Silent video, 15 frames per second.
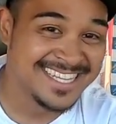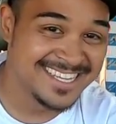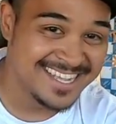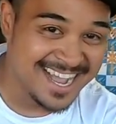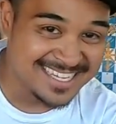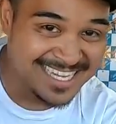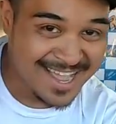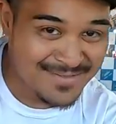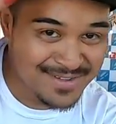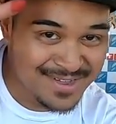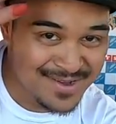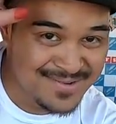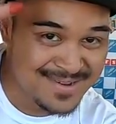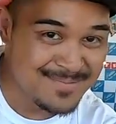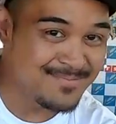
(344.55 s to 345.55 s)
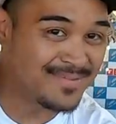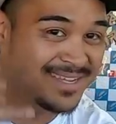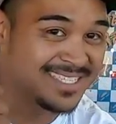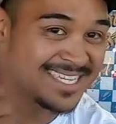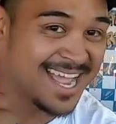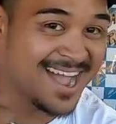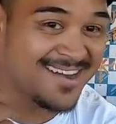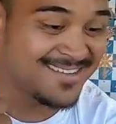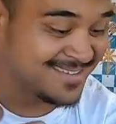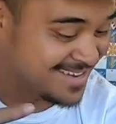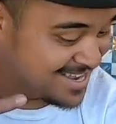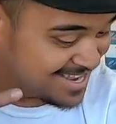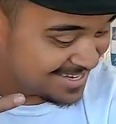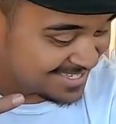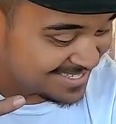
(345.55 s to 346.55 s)
You guys have a good one. Peace out.
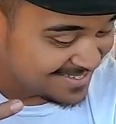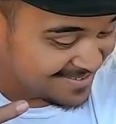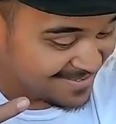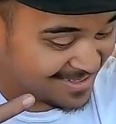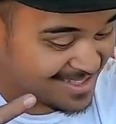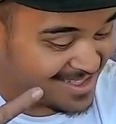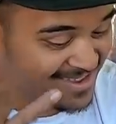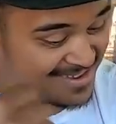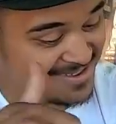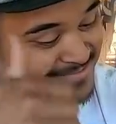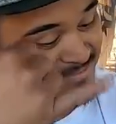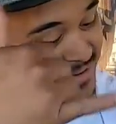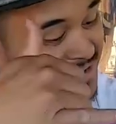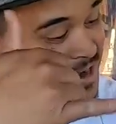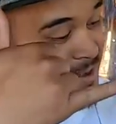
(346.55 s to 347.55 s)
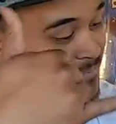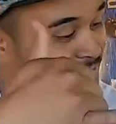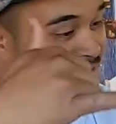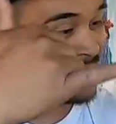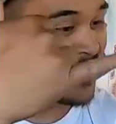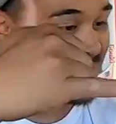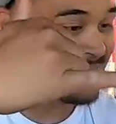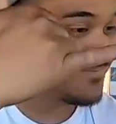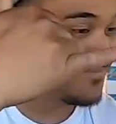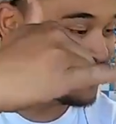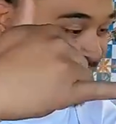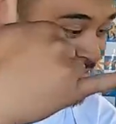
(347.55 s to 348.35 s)
Nick, hey, put it up, put them up, put